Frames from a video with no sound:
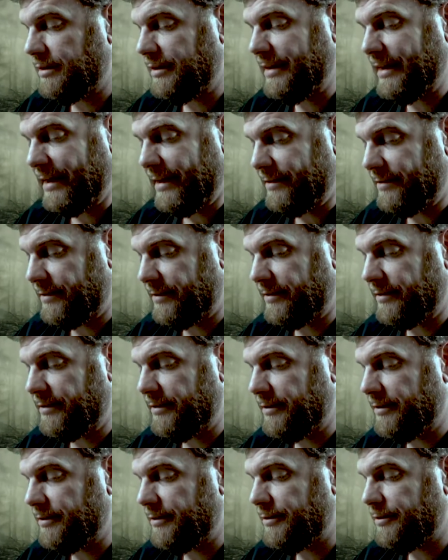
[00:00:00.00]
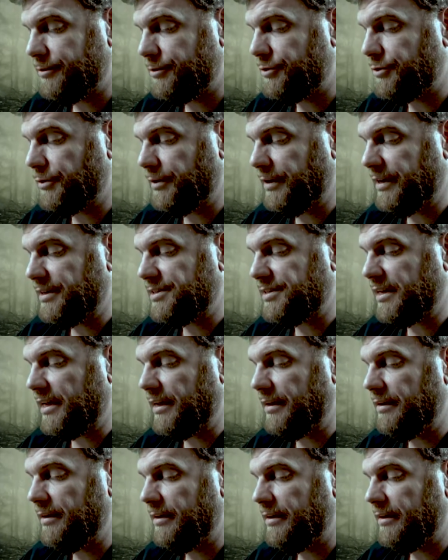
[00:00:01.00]
"Yes," Julia
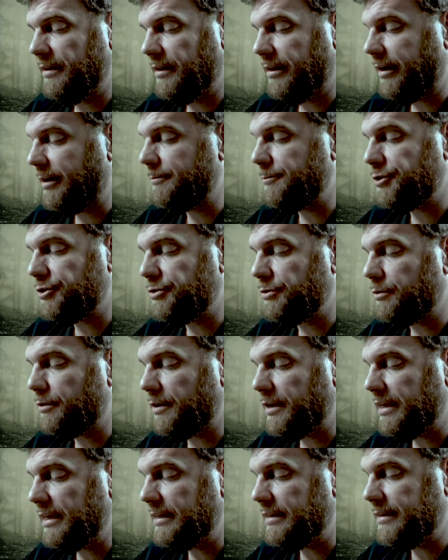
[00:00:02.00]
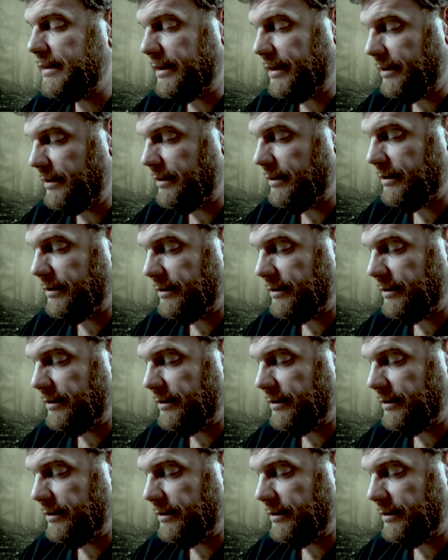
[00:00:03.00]
said. "I'm sure he did."